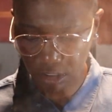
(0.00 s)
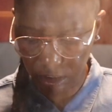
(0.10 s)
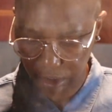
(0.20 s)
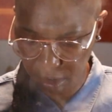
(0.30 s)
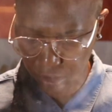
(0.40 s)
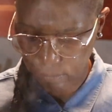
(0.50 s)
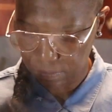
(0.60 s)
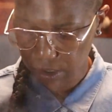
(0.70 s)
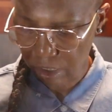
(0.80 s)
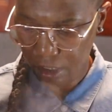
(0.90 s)
on there,
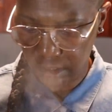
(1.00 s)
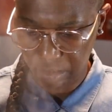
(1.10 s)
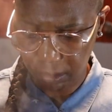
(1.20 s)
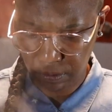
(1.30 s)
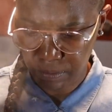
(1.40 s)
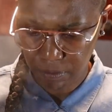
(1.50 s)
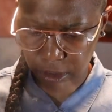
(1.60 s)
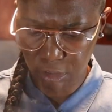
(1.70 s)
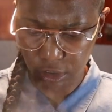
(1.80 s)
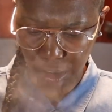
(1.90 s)

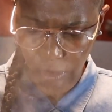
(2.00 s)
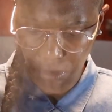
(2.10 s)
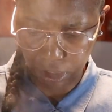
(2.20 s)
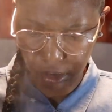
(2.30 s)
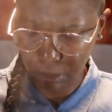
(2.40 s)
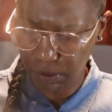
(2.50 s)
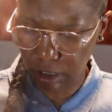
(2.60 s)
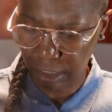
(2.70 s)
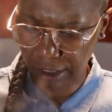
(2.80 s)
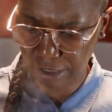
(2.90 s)
but you still want it to
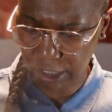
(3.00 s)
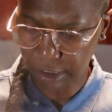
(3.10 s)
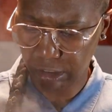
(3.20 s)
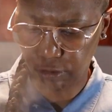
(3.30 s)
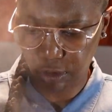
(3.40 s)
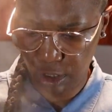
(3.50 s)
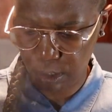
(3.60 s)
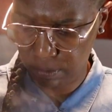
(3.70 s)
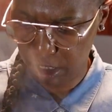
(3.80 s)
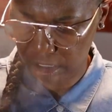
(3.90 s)
be like nice and
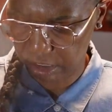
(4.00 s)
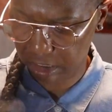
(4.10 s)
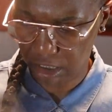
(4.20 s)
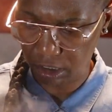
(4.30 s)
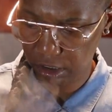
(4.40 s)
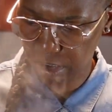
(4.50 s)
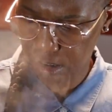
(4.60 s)
firm like a steak.